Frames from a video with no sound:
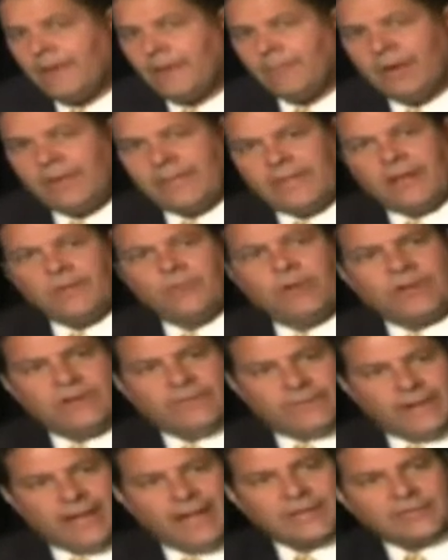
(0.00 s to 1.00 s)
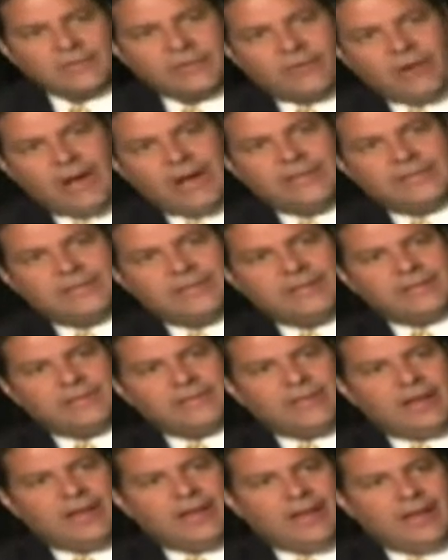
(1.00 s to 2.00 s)
But then when the financial crisis
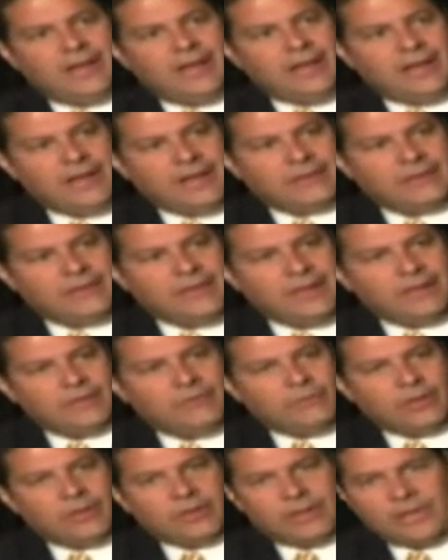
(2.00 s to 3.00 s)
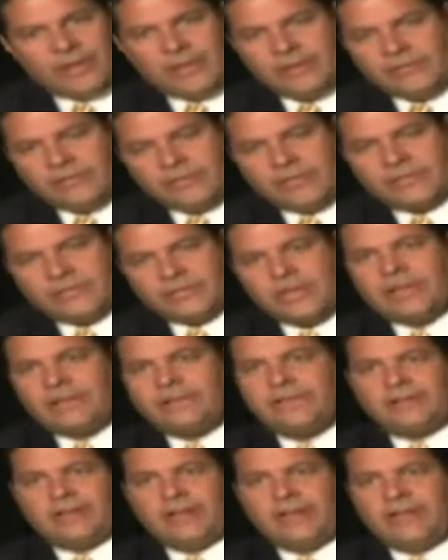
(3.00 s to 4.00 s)
hit, it really just
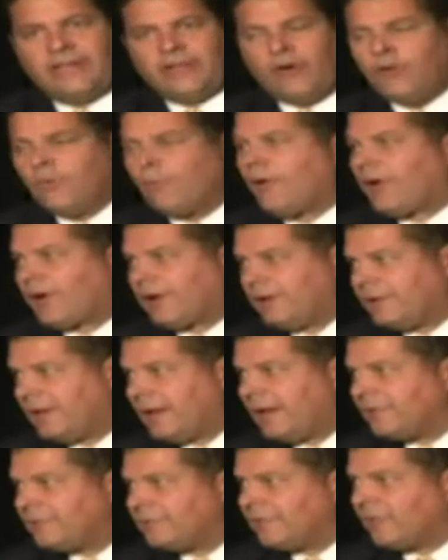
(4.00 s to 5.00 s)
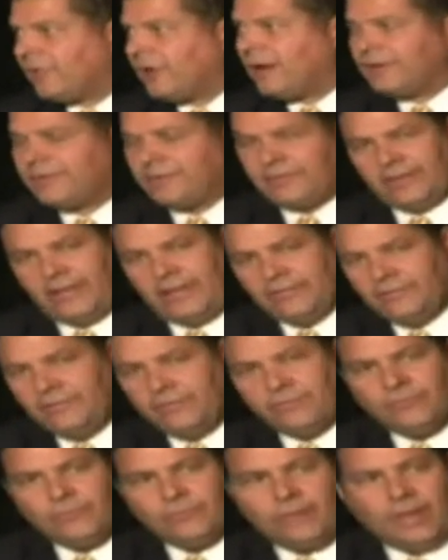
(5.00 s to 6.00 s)
shut the whole market down for us and
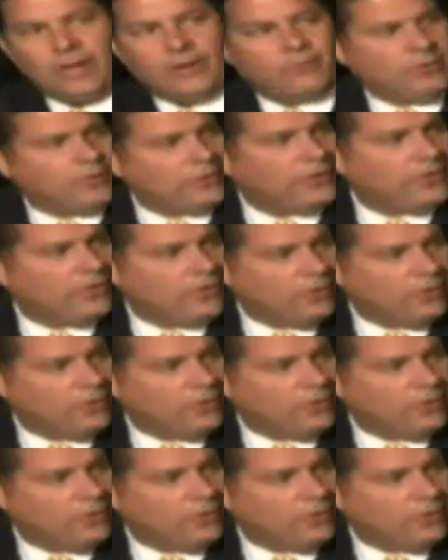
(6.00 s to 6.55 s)
really the